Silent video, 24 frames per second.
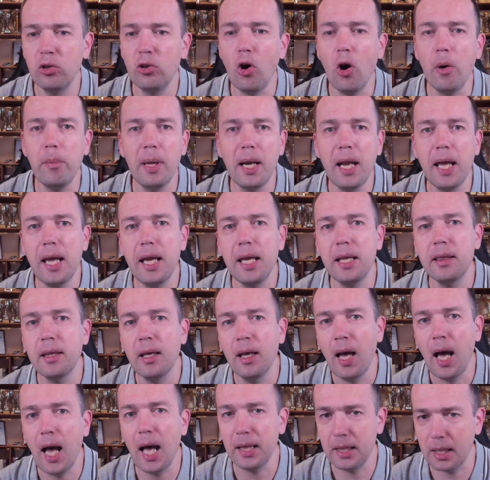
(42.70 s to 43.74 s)
dominate
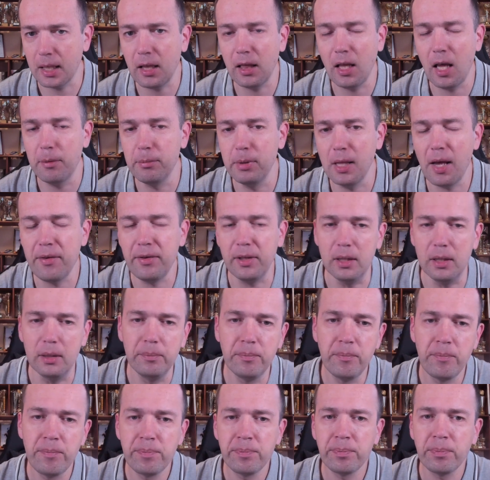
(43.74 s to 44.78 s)
at the club level.
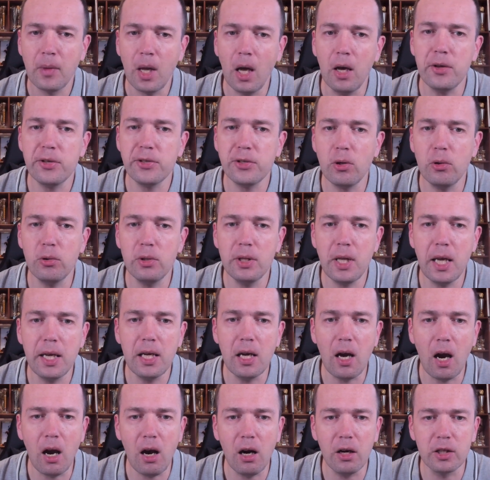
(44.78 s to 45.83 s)
So
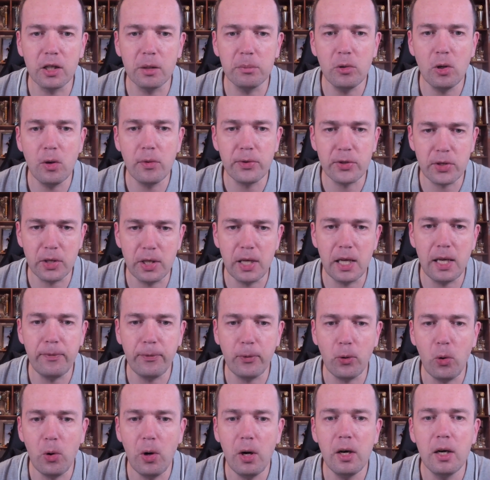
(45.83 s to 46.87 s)
they are the moves
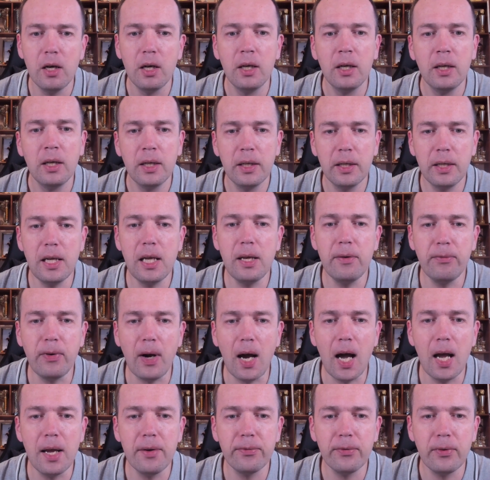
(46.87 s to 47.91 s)
d4,
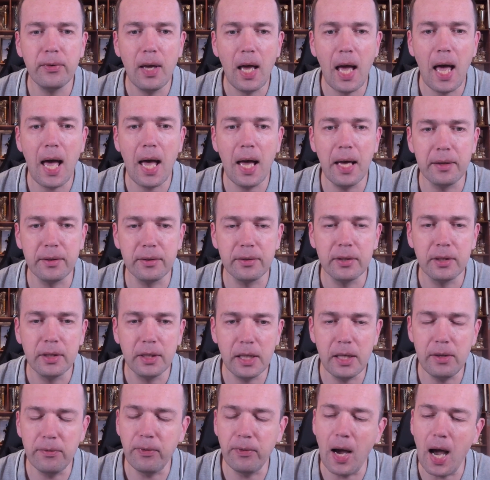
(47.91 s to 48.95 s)
d5 and
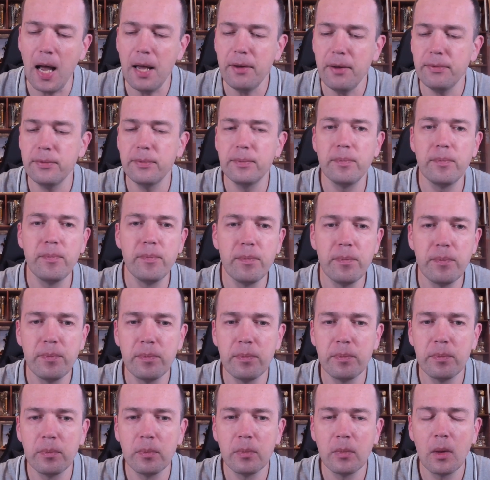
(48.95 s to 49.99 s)
e5.
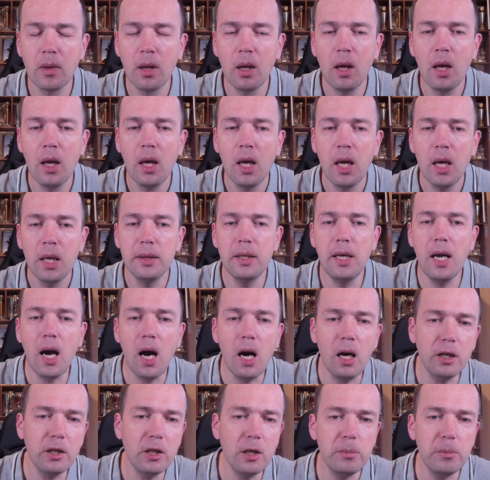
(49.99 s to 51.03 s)
They
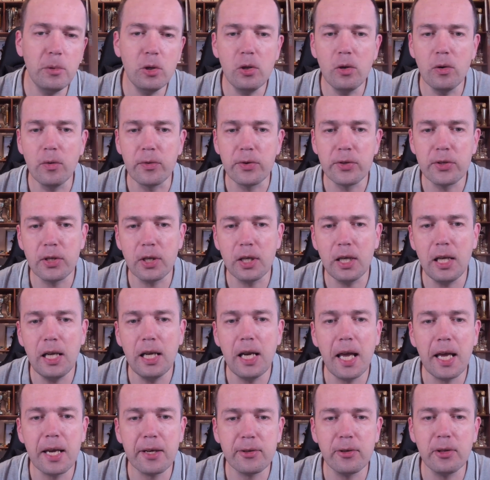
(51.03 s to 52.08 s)
are the moves e
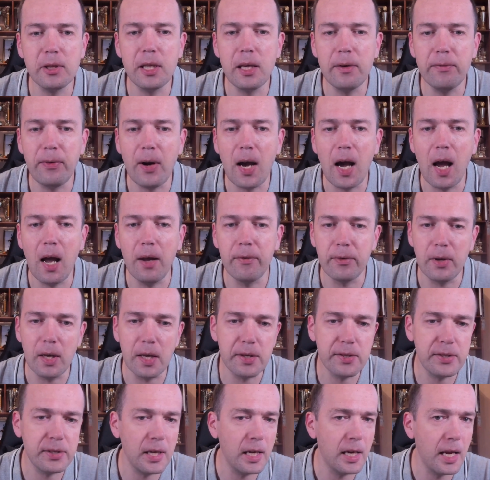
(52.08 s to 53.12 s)
takes on d5,
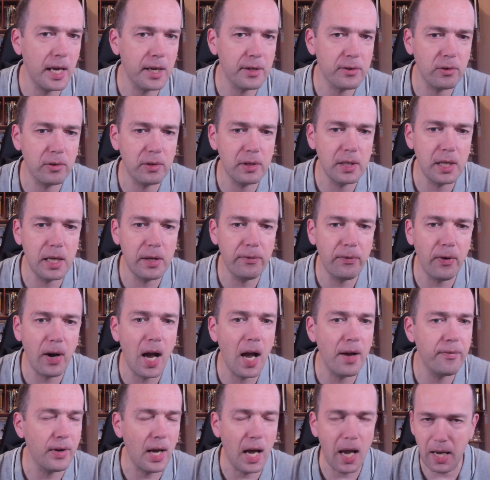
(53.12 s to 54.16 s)
c takes on
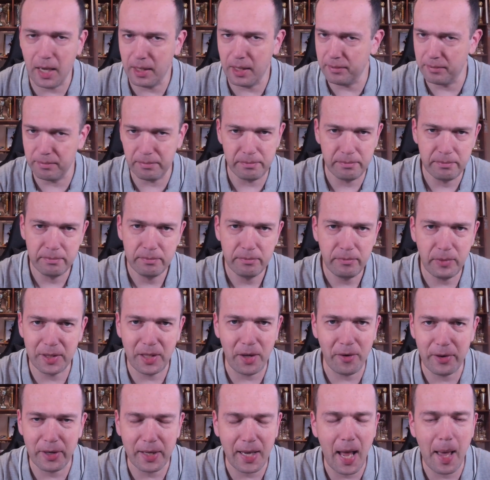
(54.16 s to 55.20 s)
d5 and
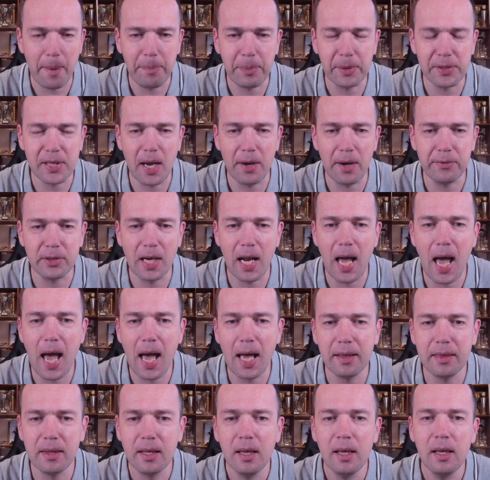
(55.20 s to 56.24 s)
whatever happens after
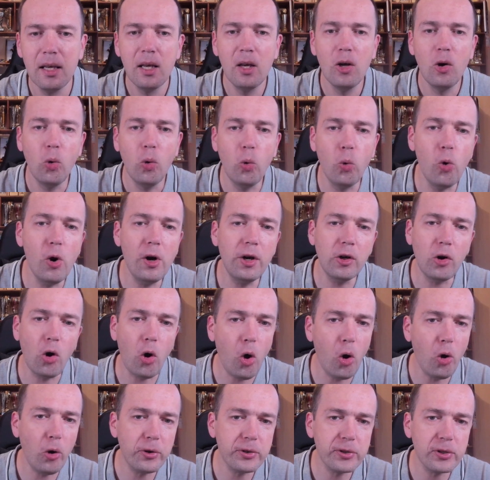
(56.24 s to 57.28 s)
that, or
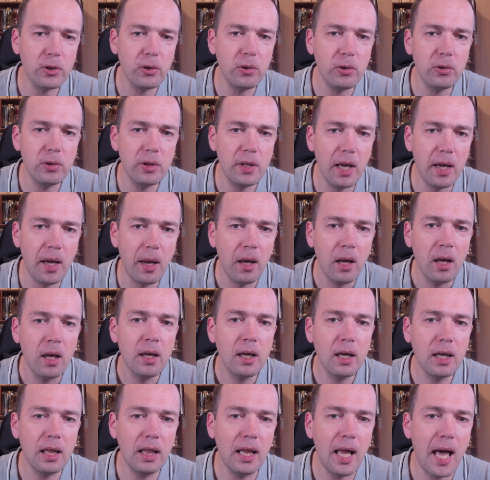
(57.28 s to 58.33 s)
also the
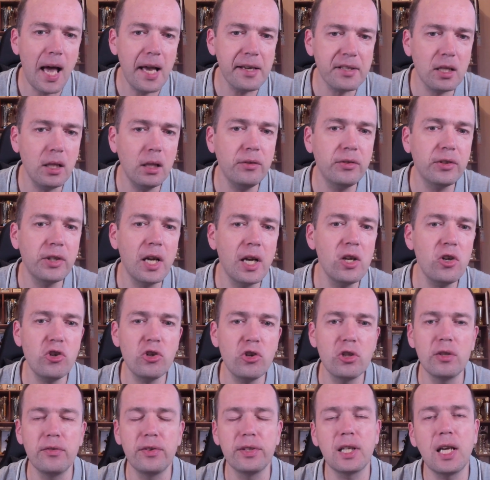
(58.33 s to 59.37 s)
classical
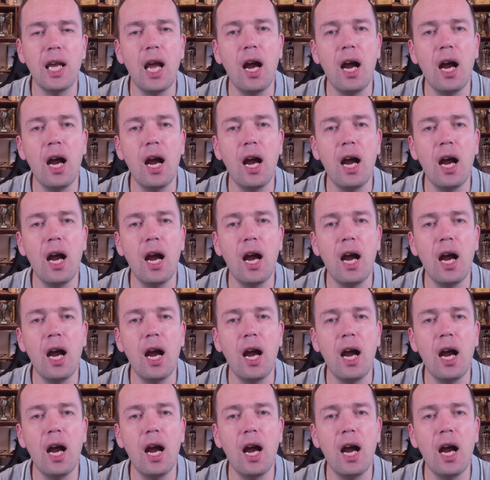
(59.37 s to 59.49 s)
variation of the